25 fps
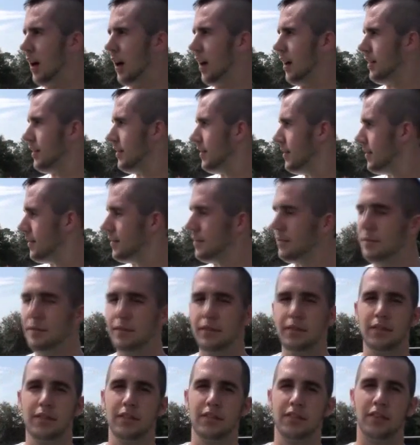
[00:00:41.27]
uh,
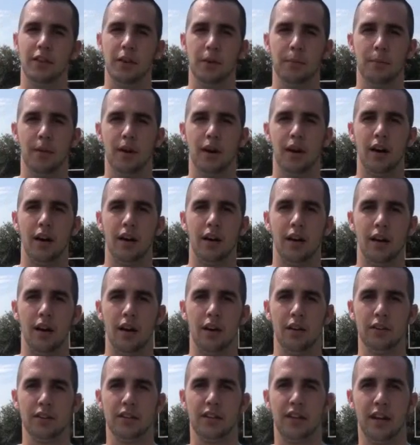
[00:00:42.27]
some uh,
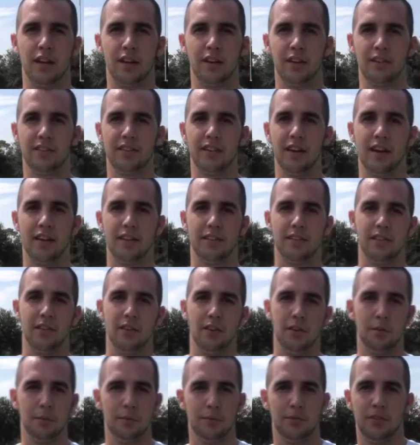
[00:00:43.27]
other kickers got
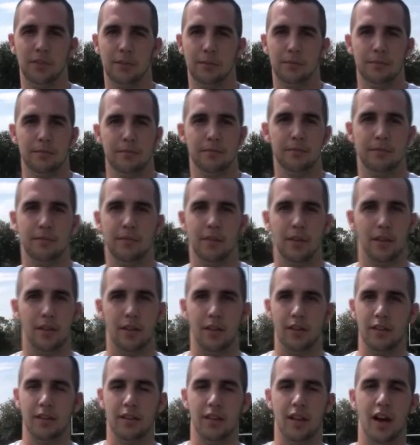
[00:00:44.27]
some, some
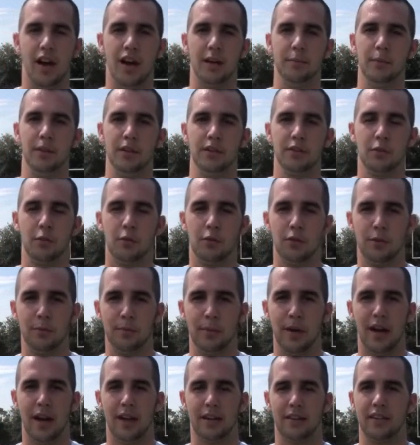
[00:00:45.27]
linemen,
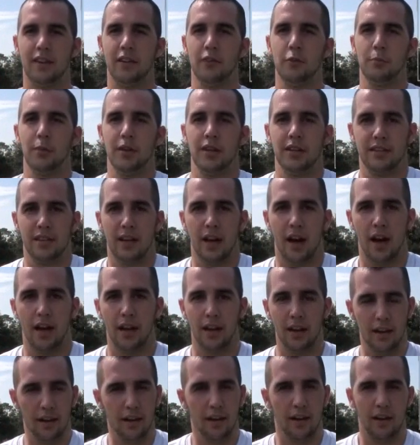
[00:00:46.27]
quarterbacks, everybody's
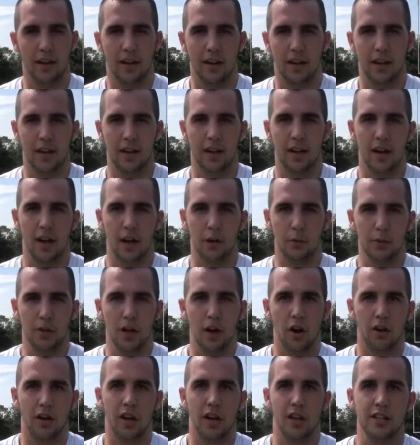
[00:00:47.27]
got it, and uh, we
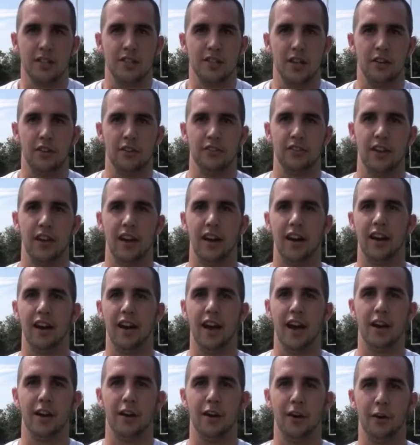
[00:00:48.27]
all cut each other's hair,
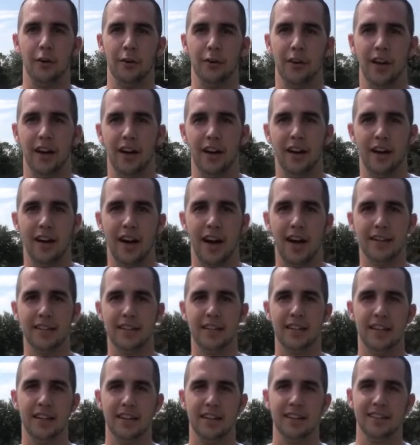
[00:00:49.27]
had our own uh,
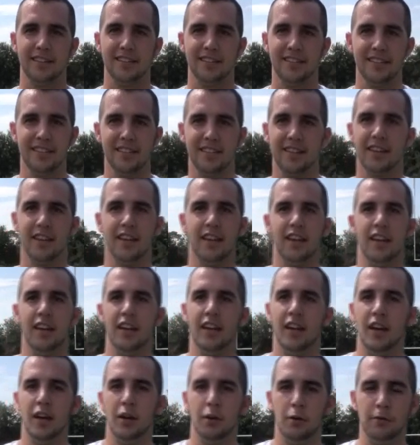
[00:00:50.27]
ideas.
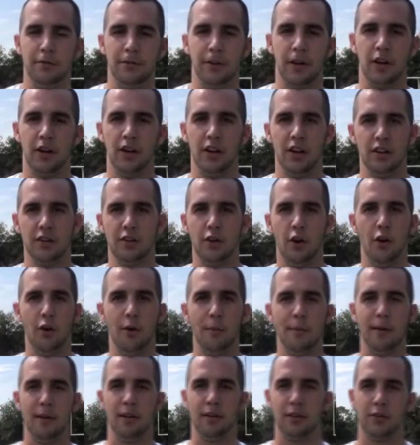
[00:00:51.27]
We figured it'd
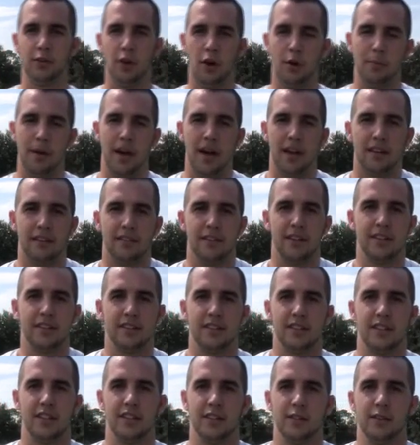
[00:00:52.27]
grow grow back
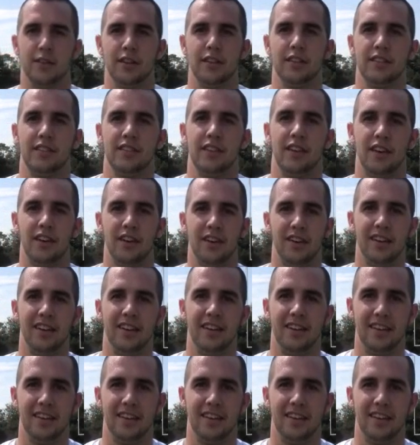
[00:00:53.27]
eventually, anyways. So